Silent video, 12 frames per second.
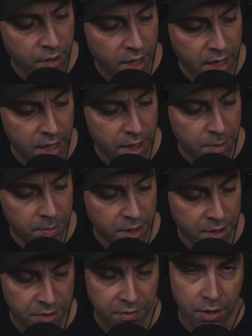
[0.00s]
And
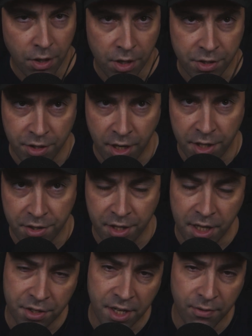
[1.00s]
because of the laws in the United
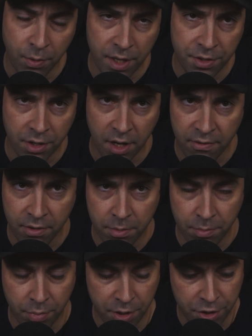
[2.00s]
States, giveaways are
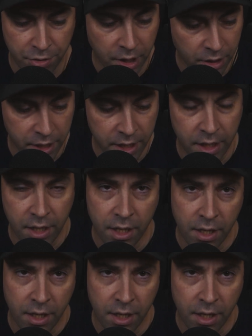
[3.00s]
governed pretty strictly.